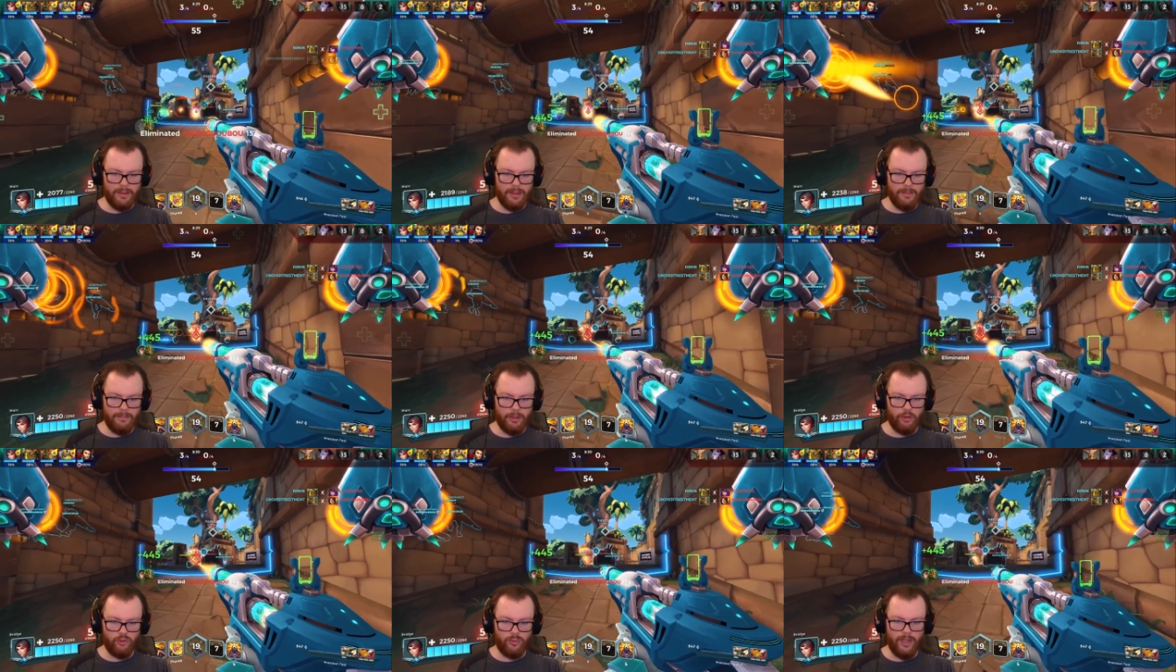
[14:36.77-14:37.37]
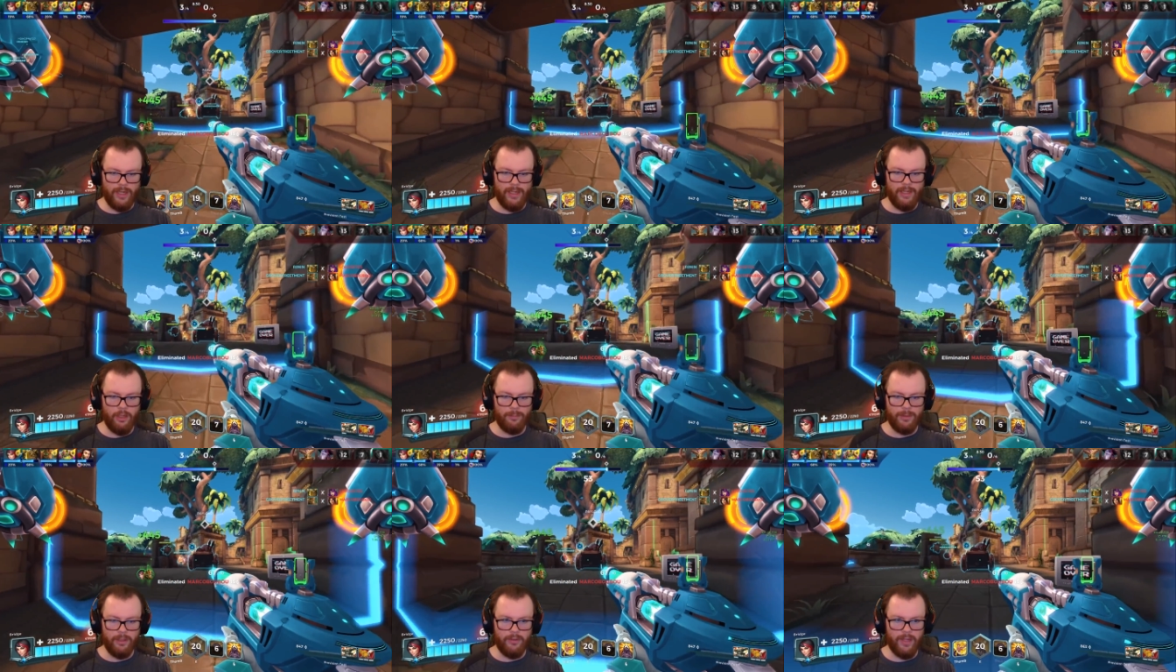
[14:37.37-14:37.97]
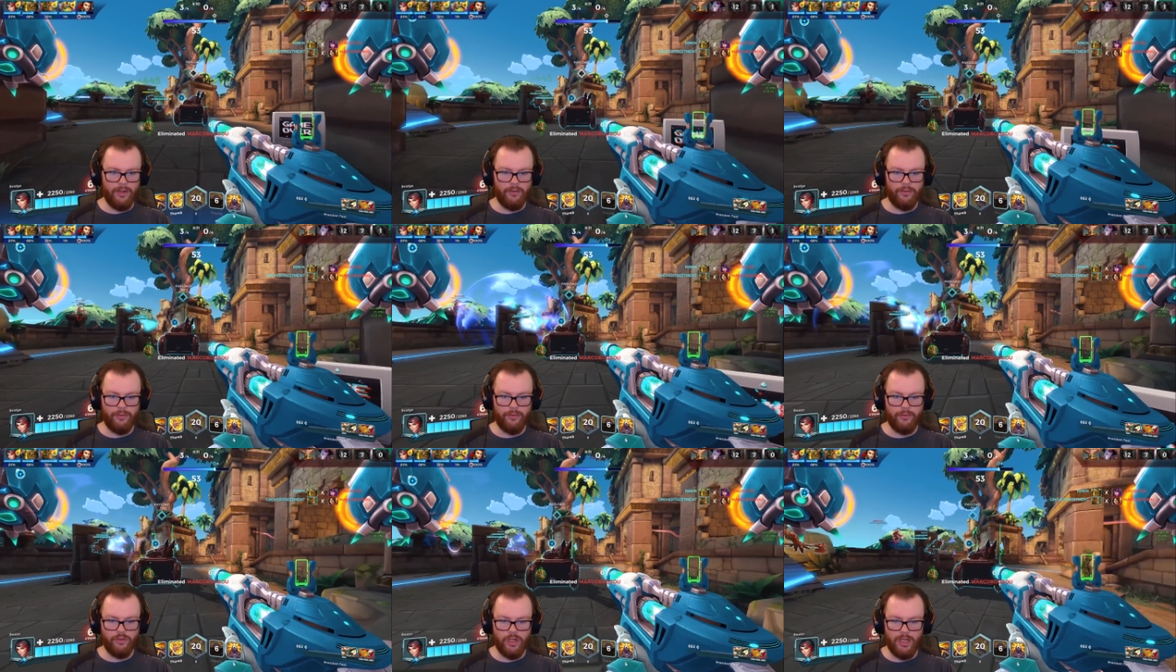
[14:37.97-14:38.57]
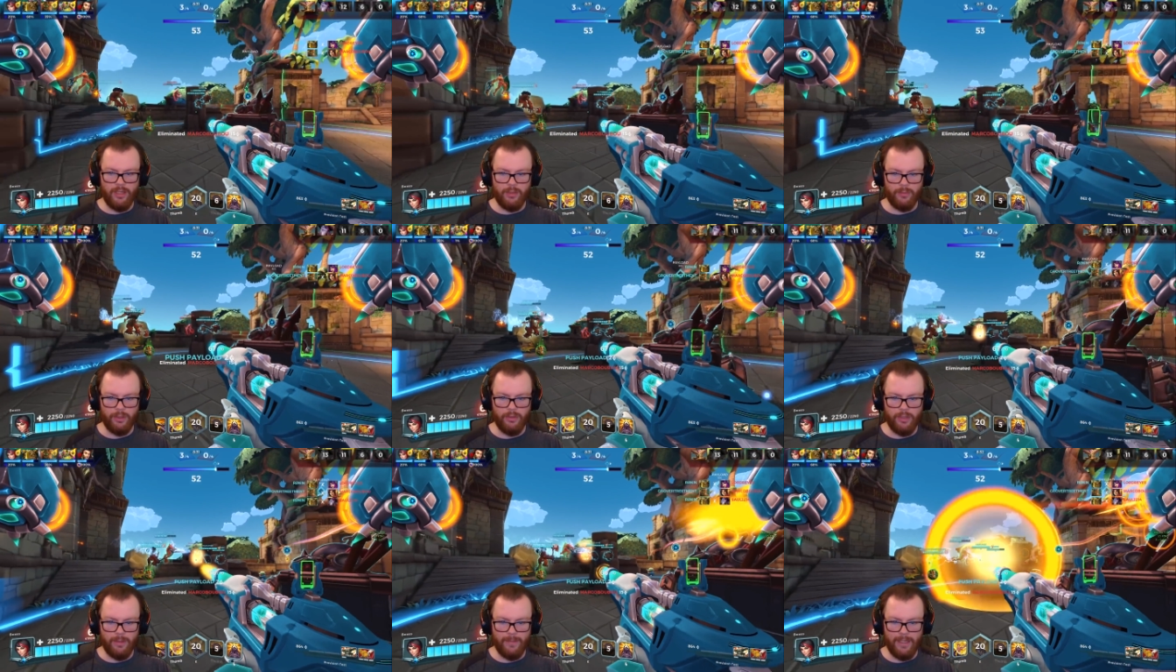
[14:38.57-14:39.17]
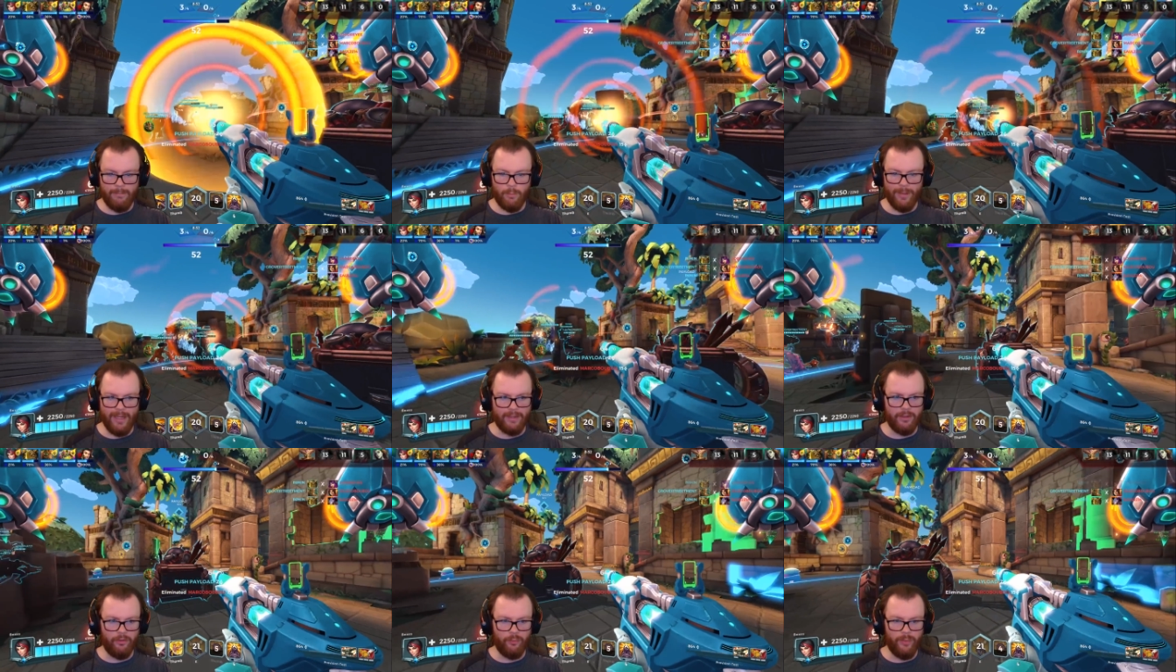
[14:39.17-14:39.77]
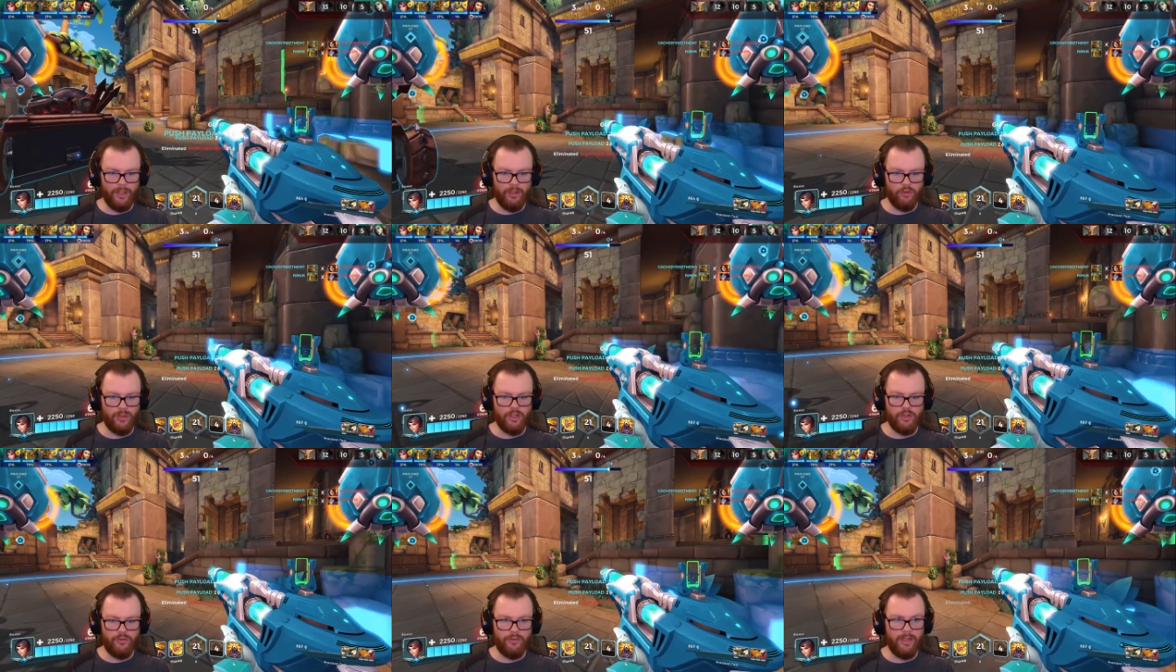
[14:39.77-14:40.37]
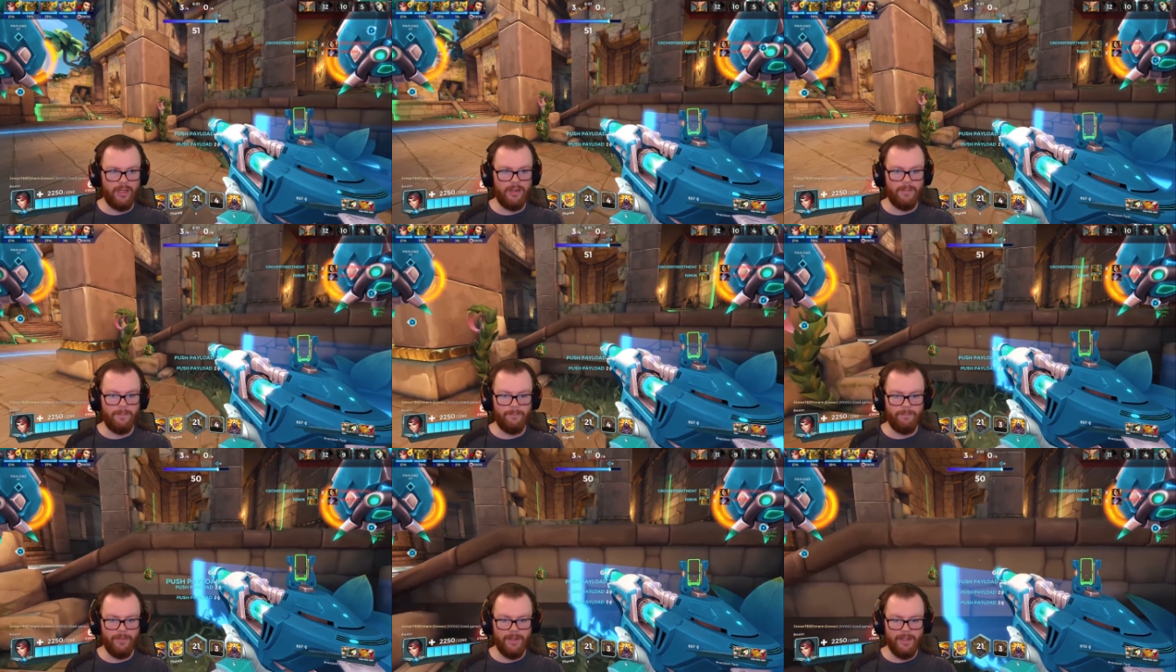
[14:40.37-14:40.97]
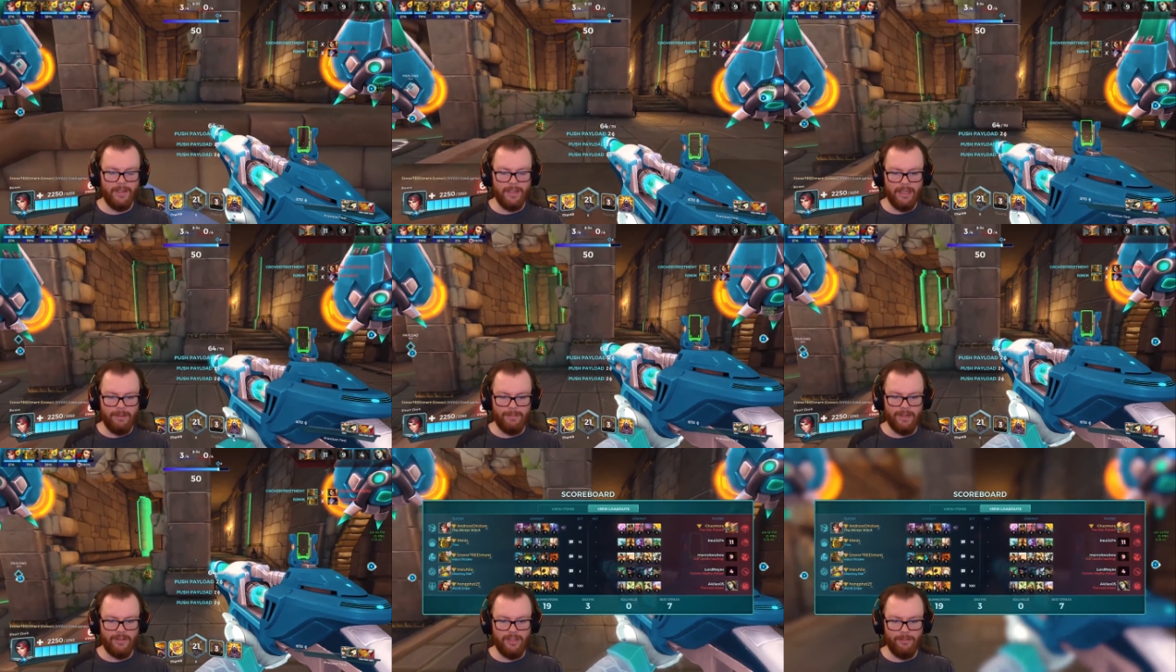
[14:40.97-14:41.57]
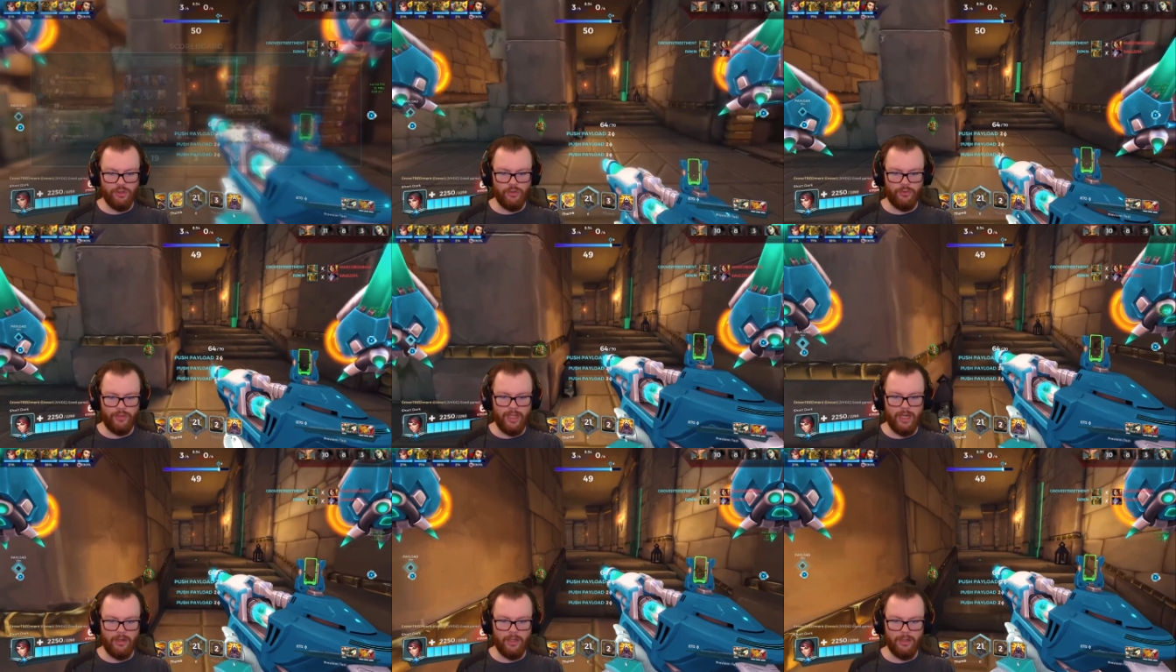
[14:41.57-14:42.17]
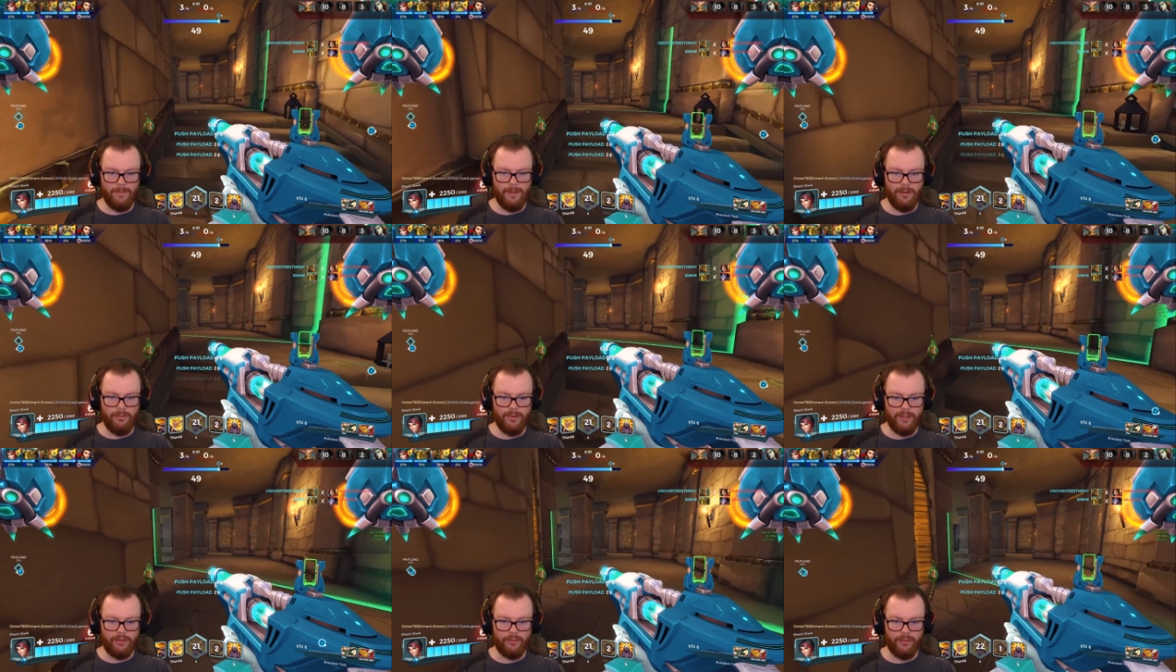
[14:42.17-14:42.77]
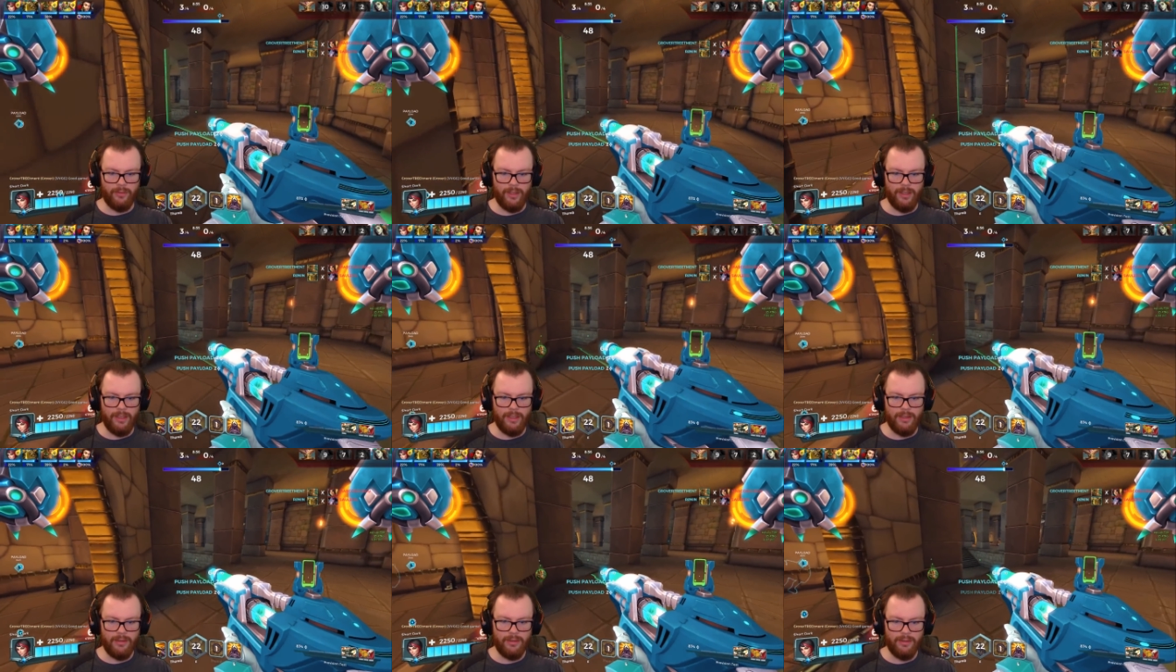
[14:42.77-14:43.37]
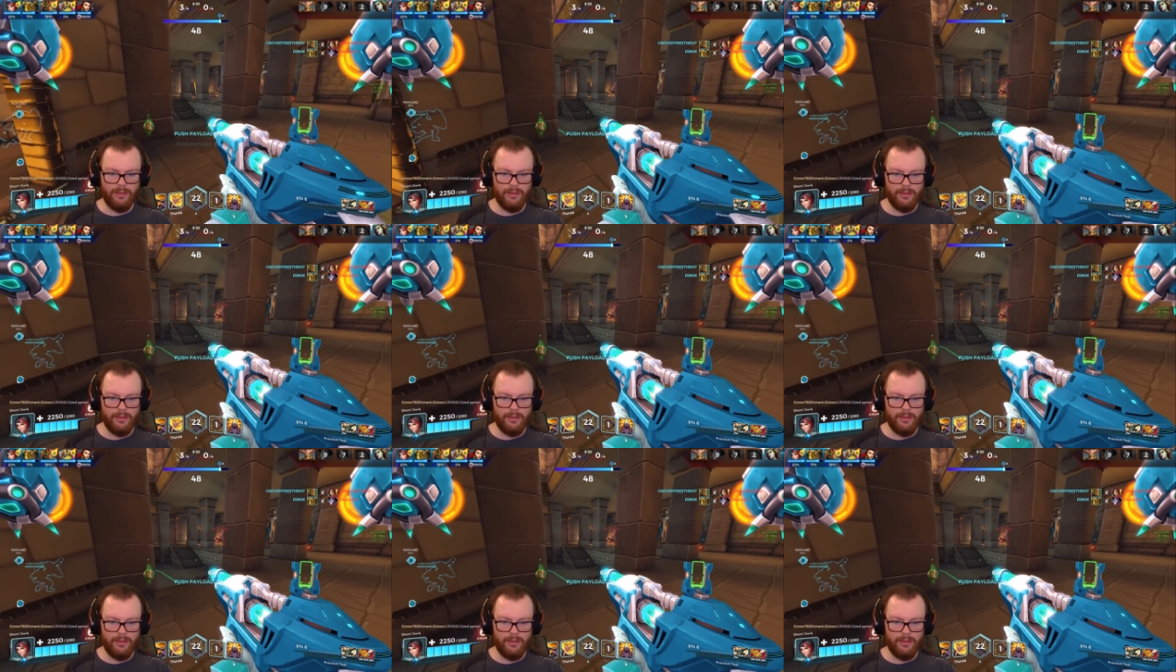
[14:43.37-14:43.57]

We'll try and help kill that shot. There we go. Got my ammo back there as well. Dredge is dead. My team is just carrying me to victory right now.